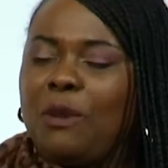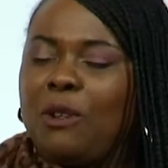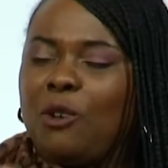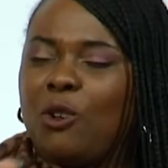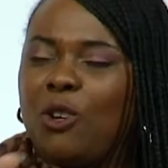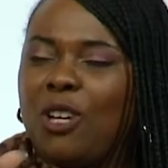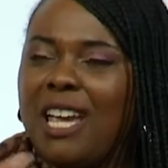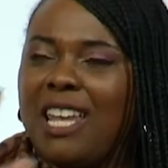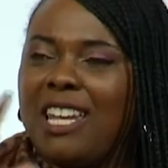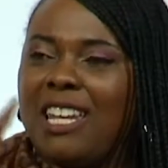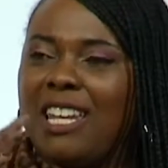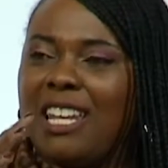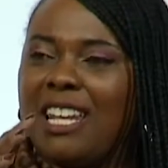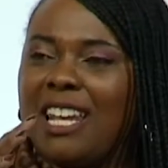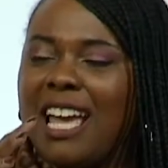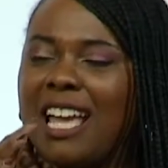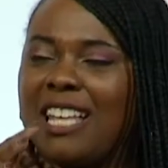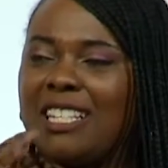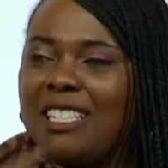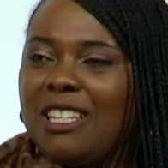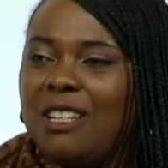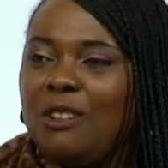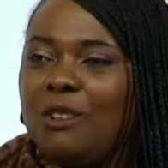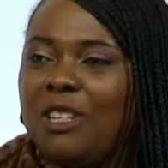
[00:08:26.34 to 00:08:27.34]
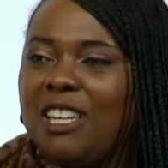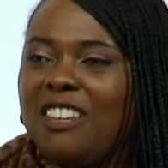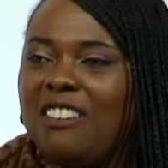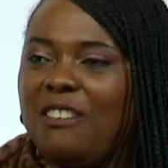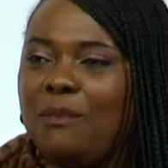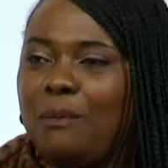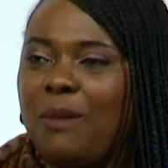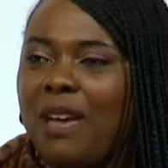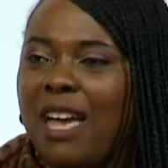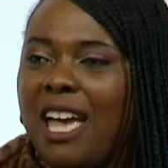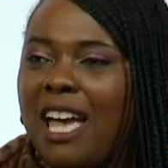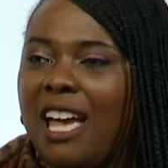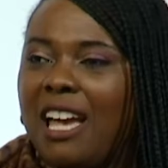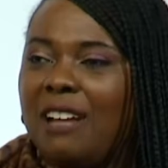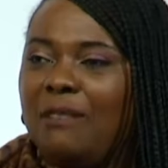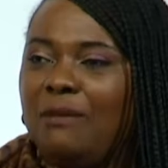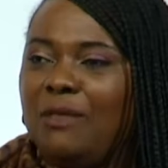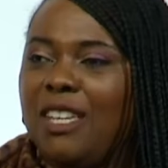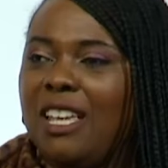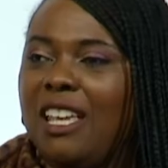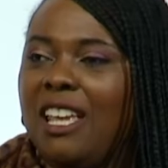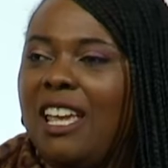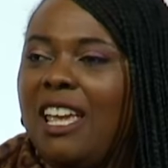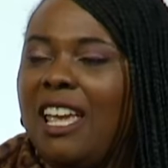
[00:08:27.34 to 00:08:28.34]
created a nice little gift bag,
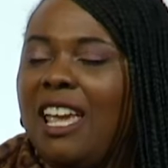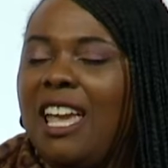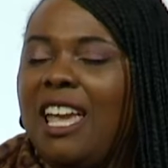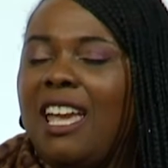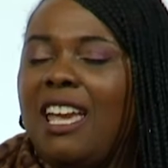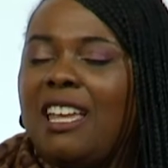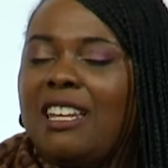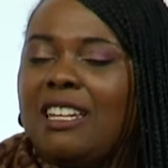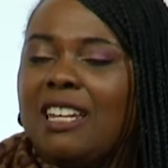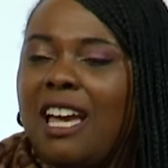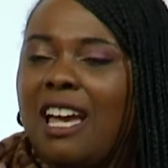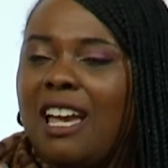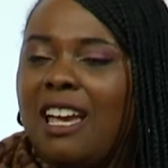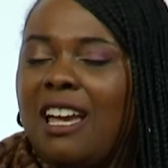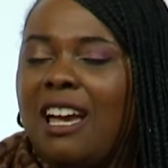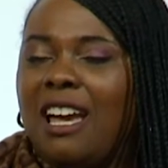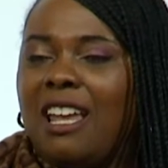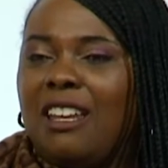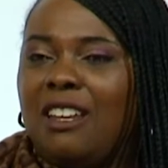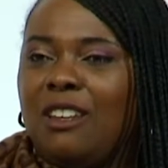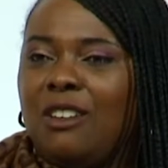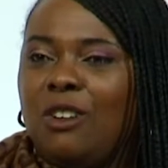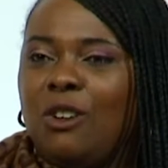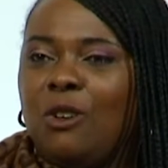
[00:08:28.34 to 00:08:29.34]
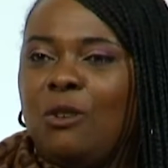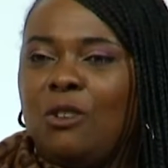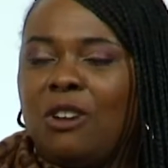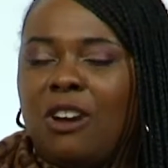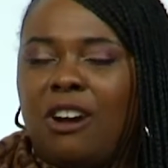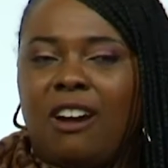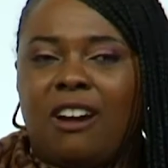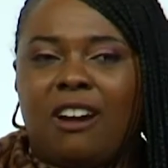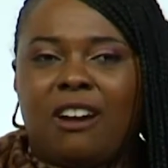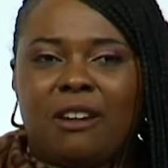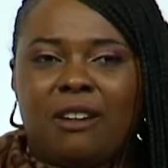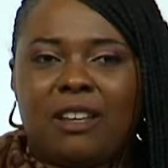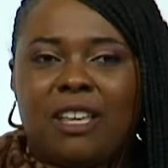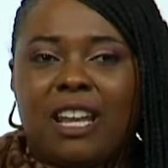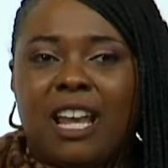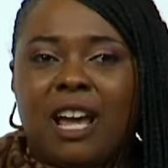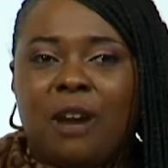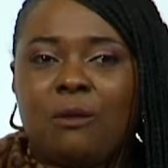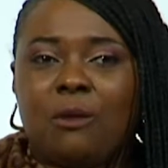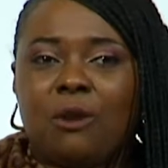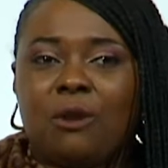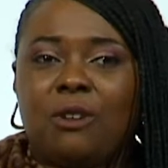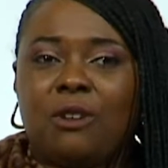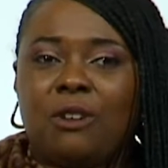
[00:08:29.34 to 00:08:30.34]
and I got a note card, and
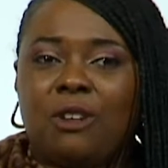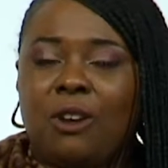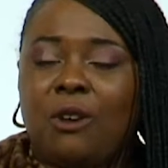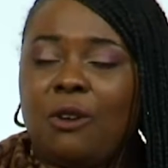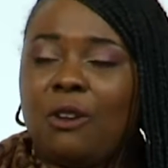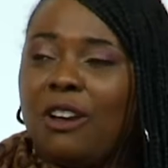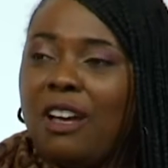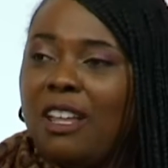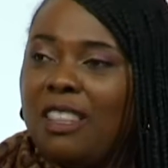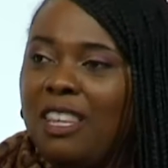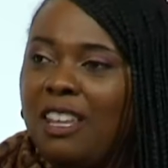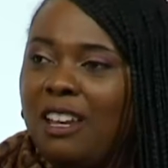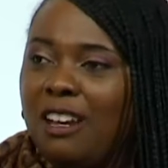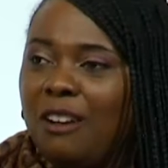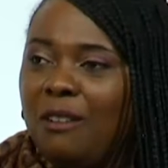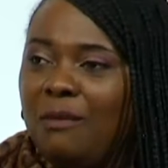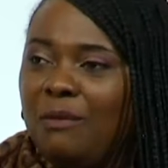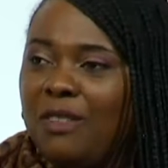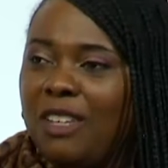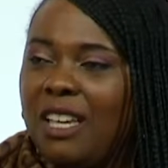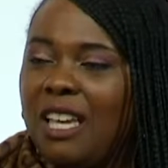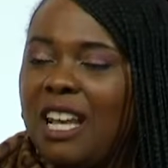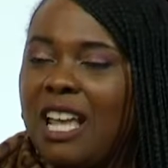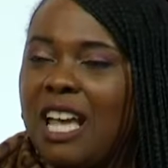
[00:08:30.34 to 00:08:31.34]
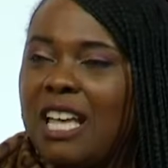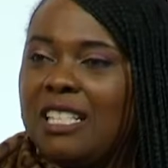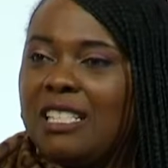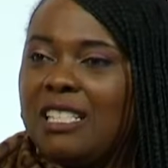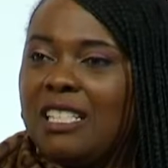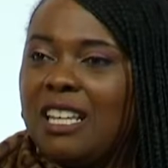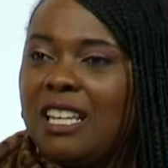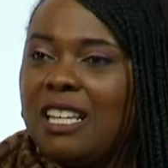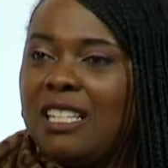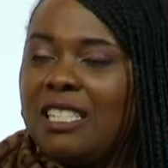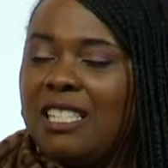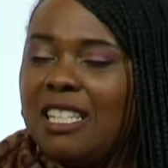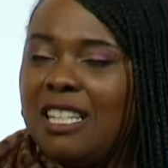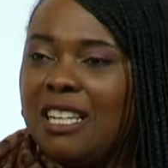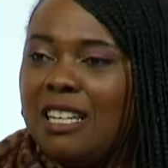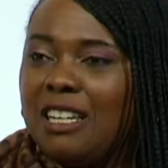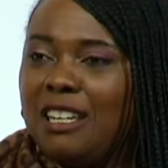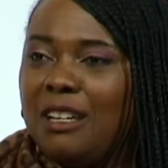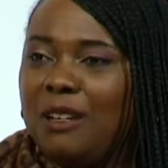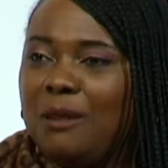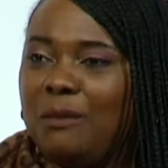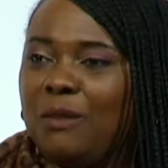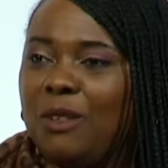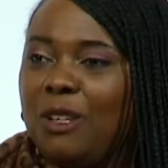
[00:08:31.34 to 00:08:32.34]
I wrote a note on there, and I said to
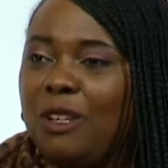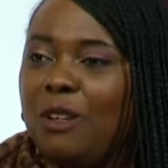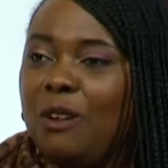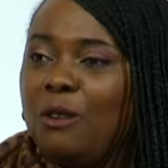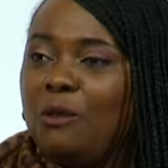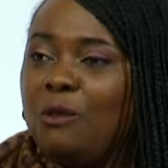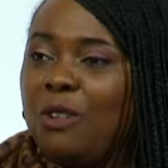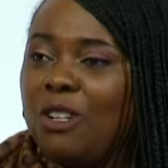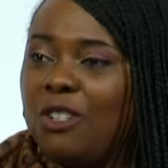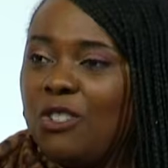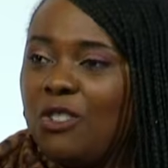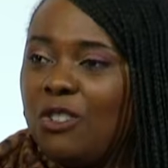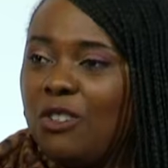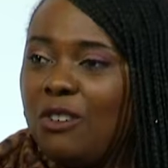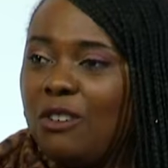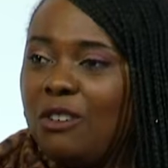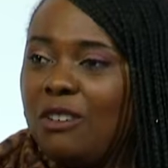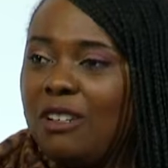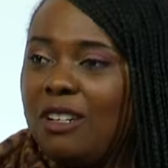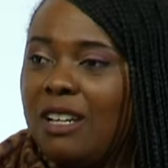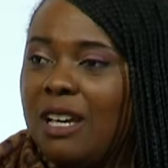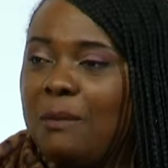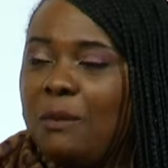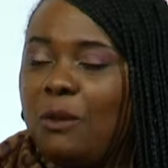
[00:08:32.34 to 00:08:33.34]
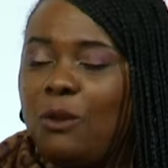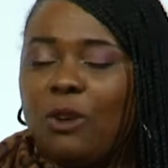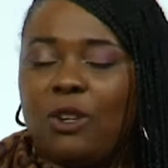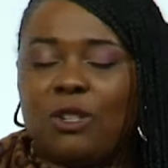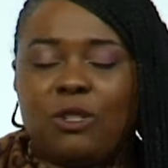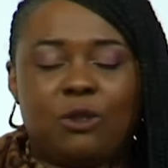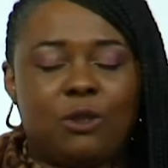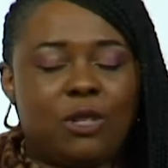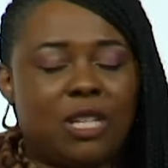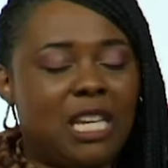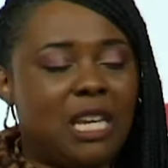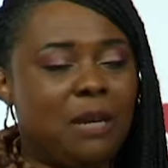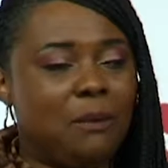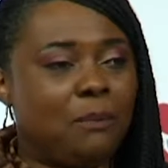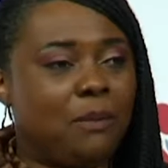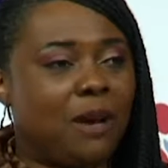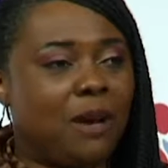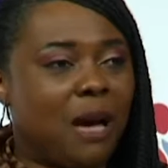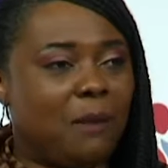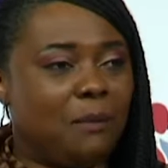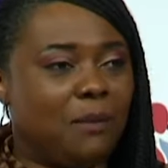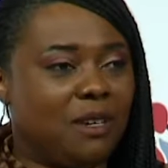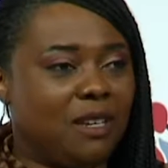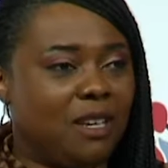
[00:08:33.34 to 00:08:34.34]
him, Richard, I'm going to keep
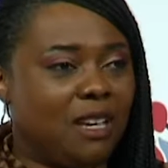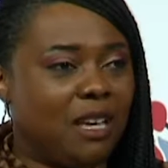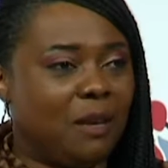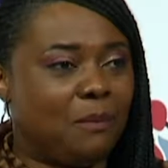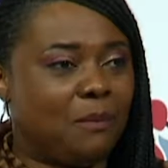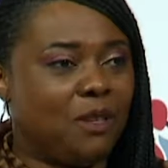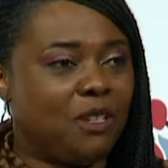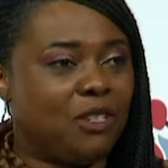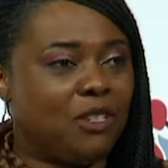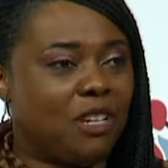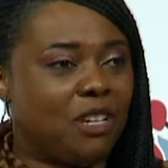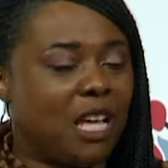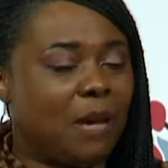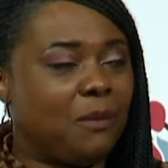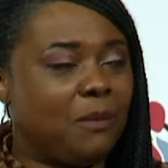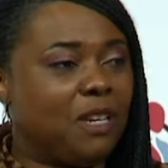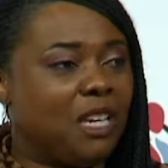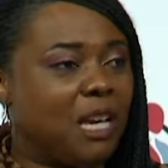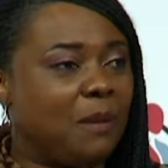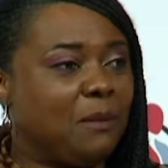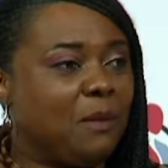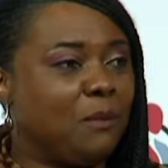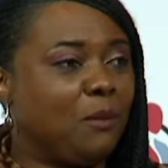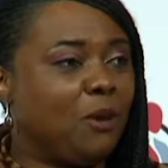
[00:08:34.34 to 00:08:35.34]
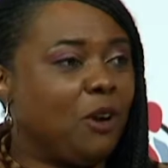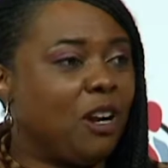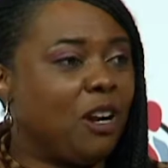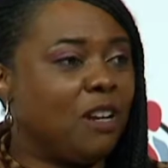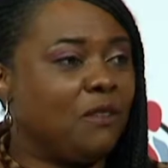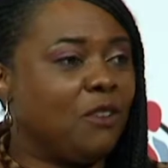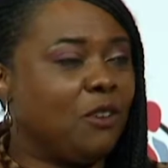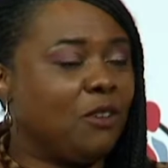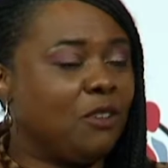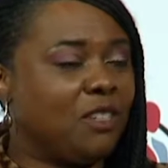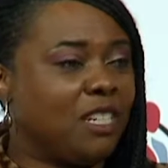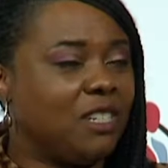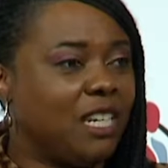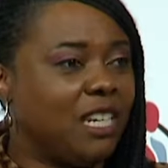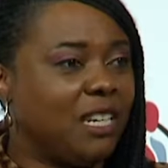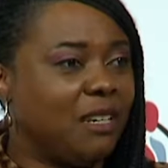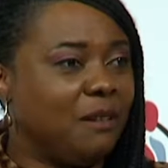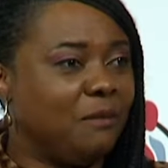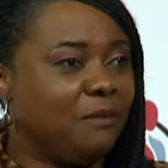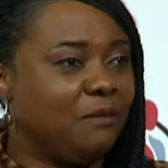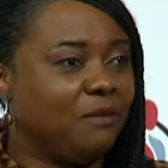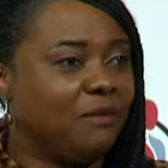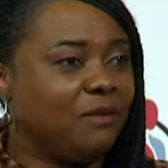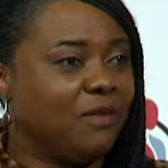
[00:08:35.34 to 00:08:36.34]
popping up until I become a part of your
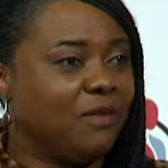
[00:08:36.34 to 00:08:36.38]
team.